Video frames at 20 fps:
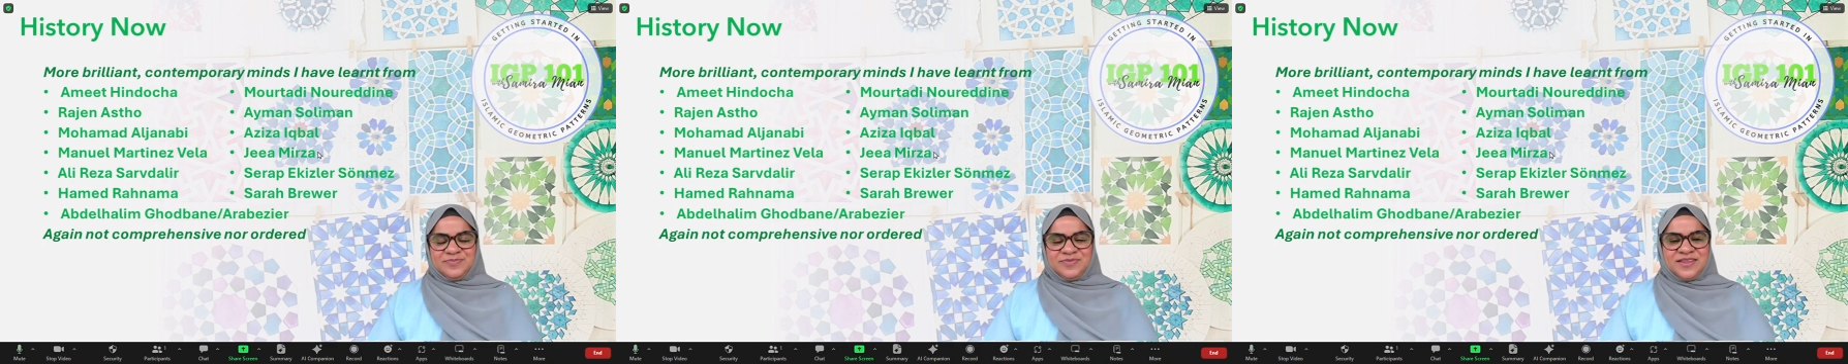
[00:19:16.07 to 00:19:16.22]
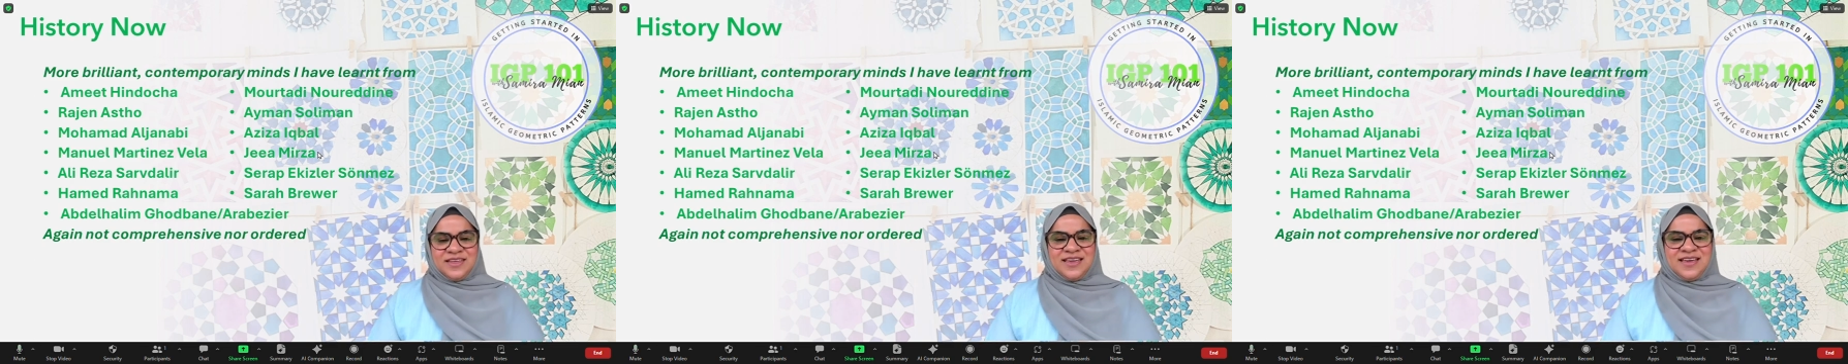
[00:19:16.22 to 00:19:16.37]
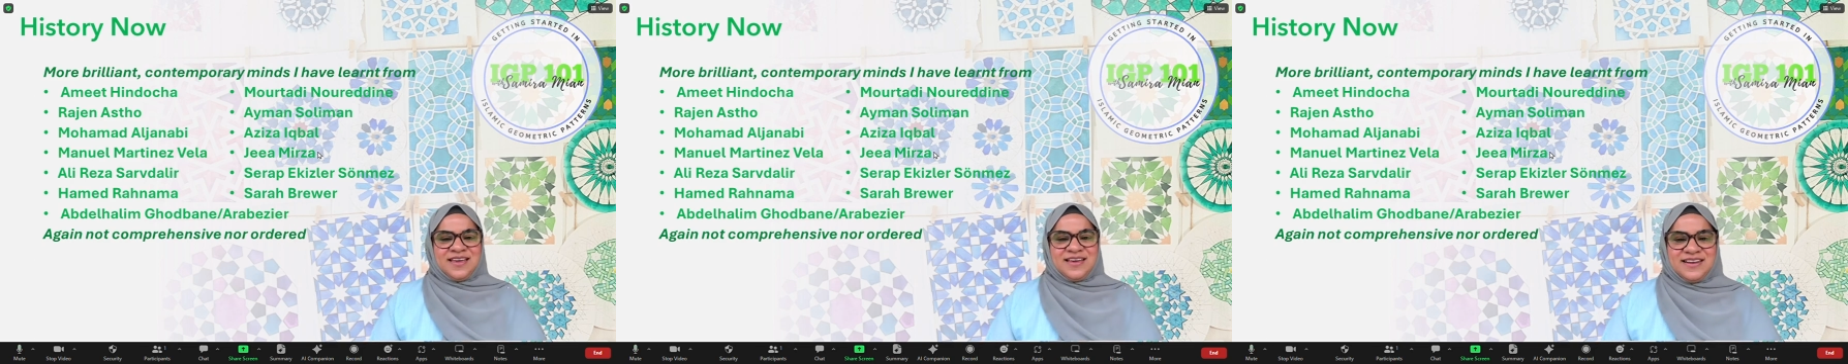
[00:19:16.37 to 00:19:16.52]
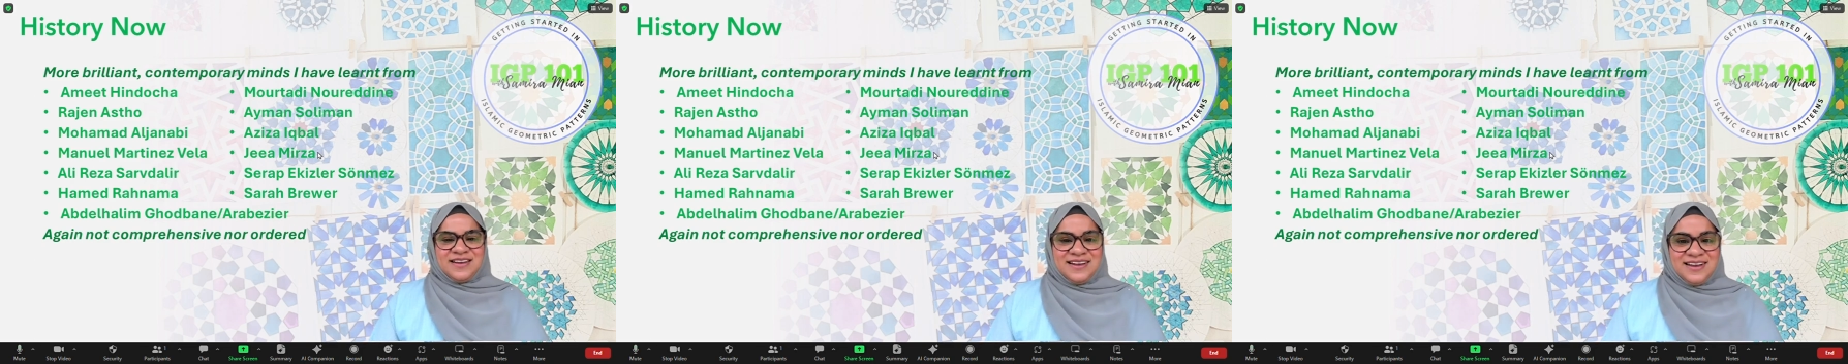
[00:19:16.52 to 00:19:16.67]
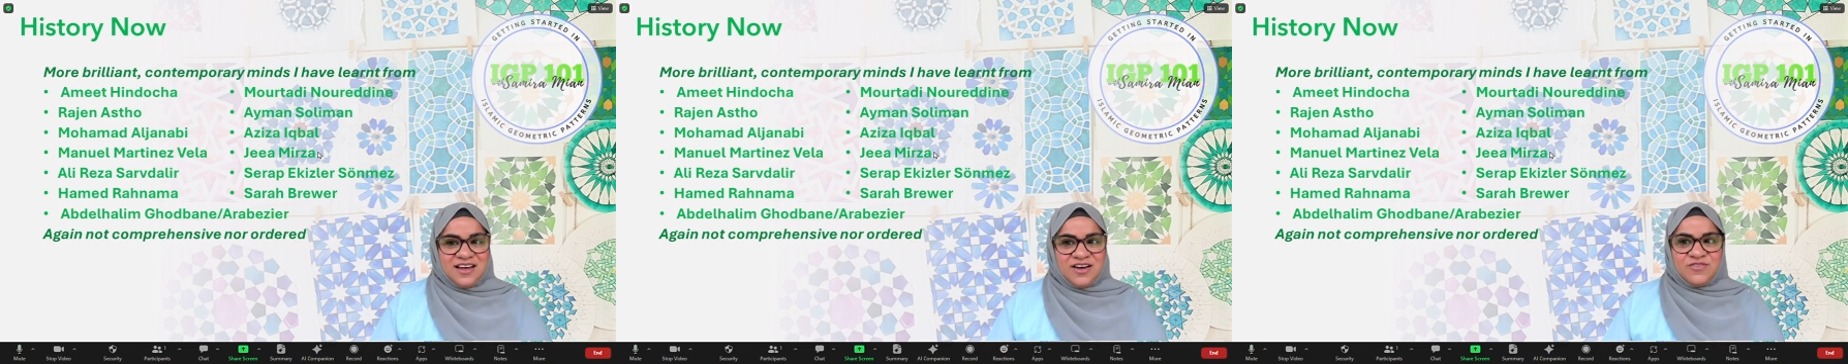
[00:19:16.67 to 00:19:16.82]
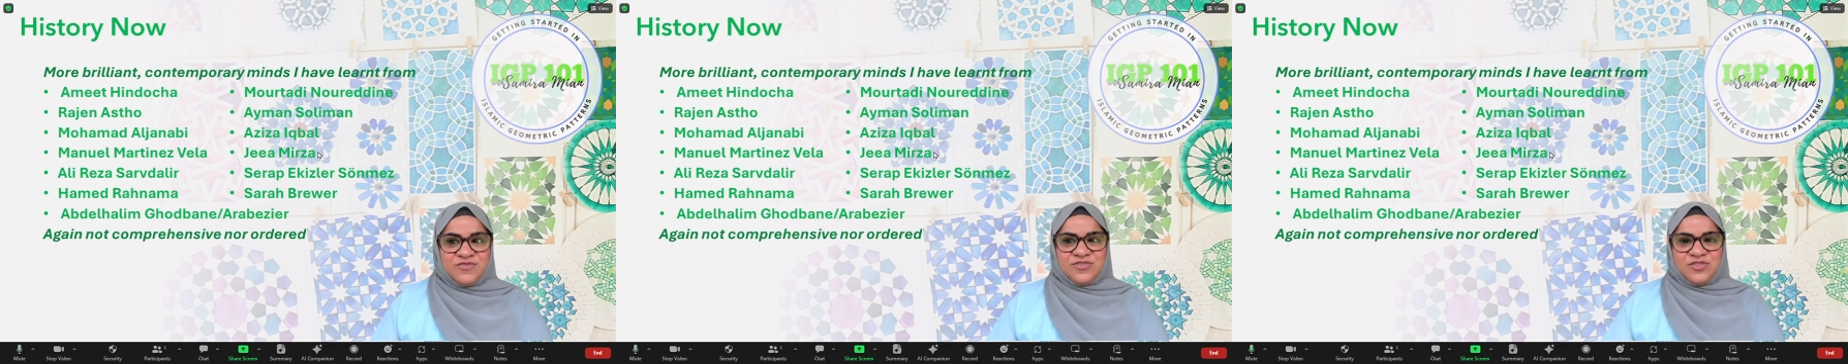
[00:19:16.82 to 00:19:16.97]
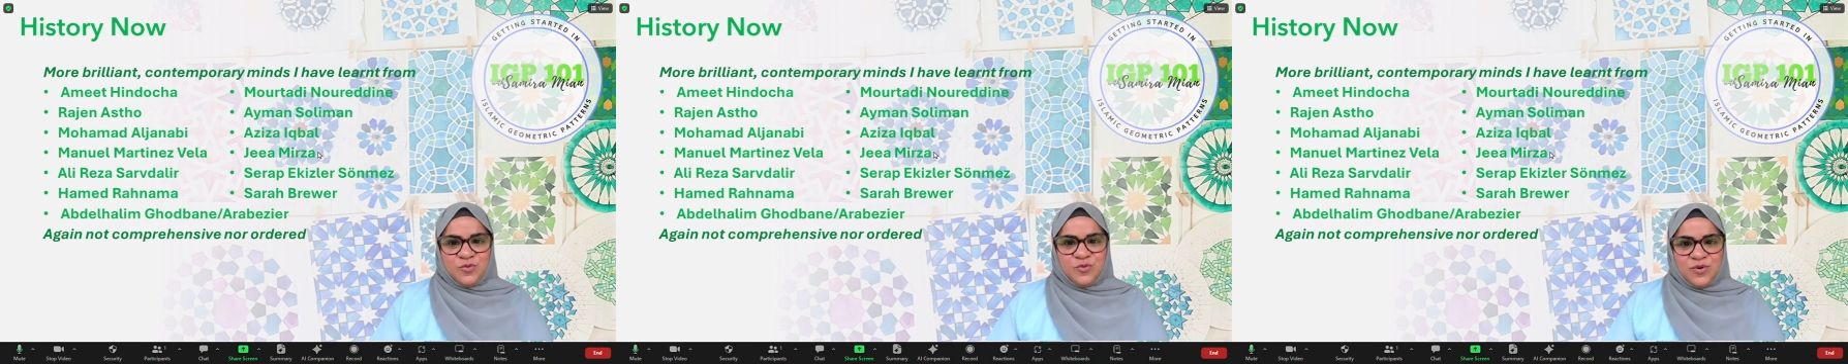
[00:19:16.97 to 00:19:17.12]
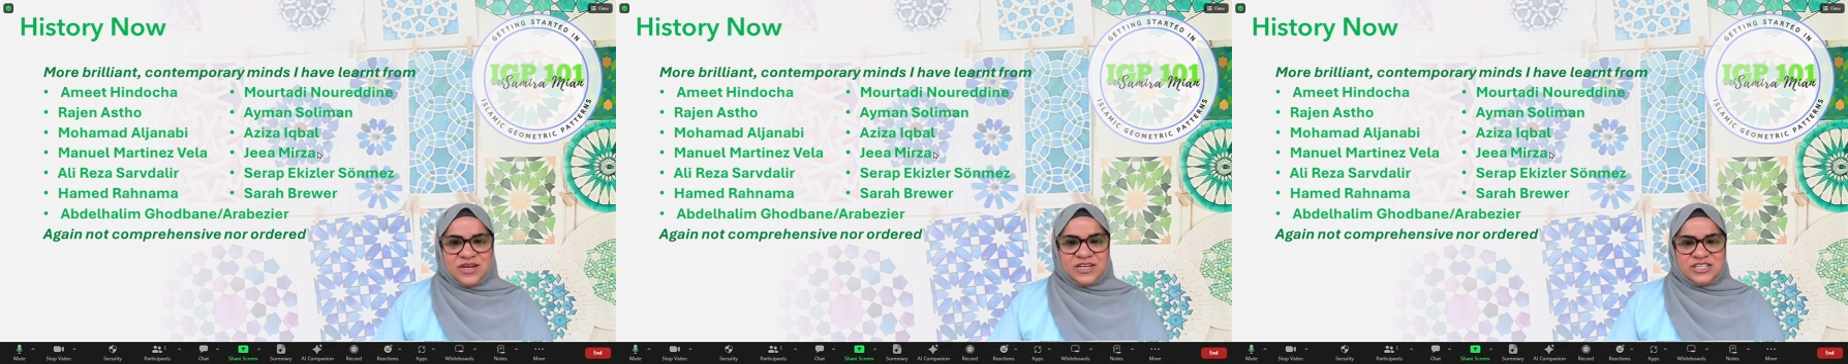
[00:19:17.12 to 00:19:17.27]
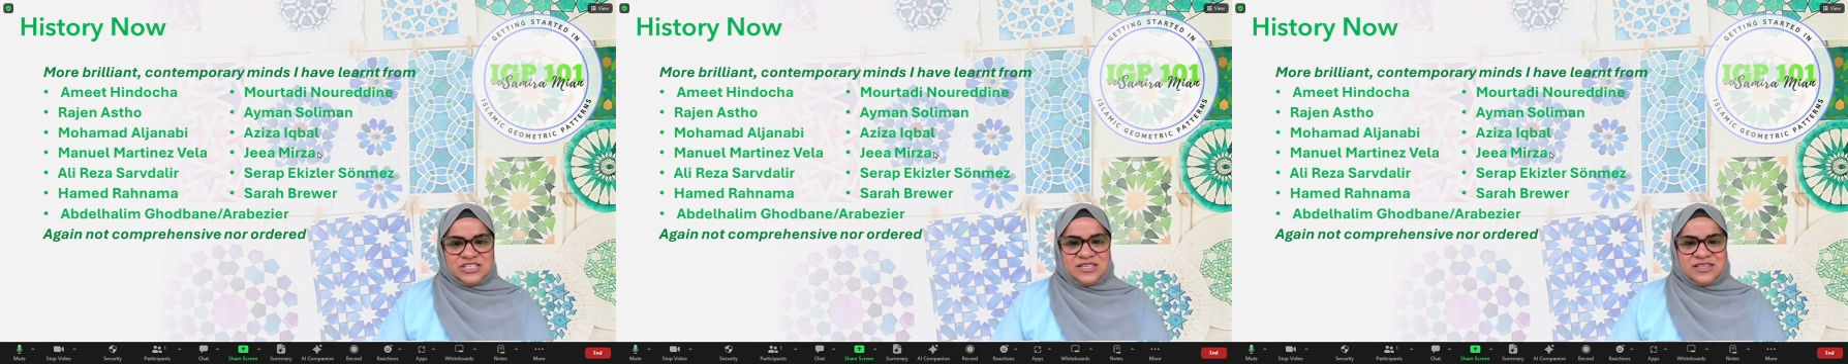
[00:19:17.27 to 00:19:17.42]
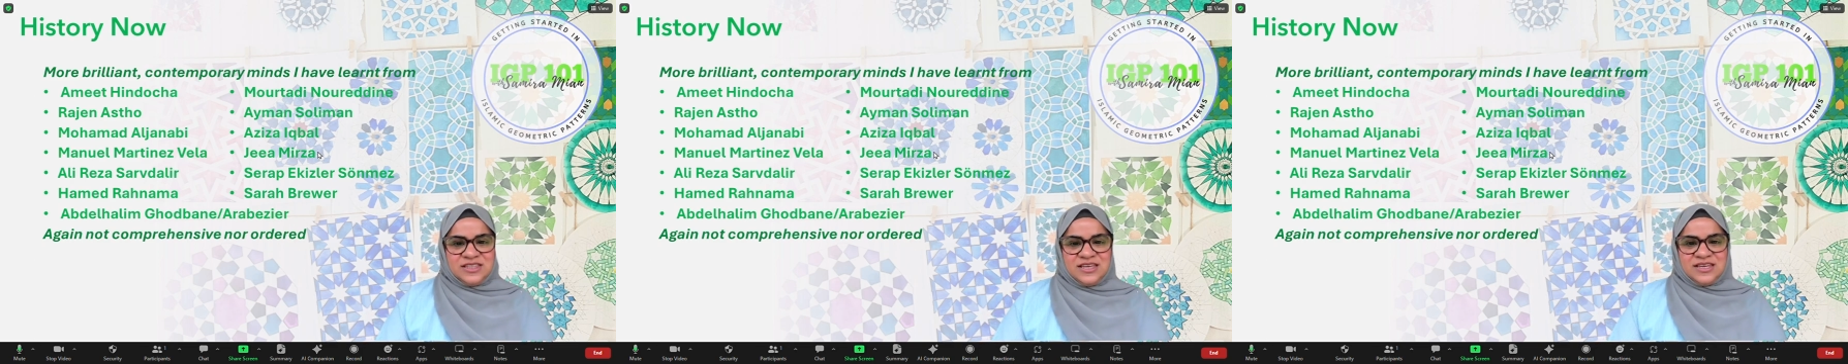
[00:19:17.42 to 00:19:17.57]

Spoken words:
and really blows your mind.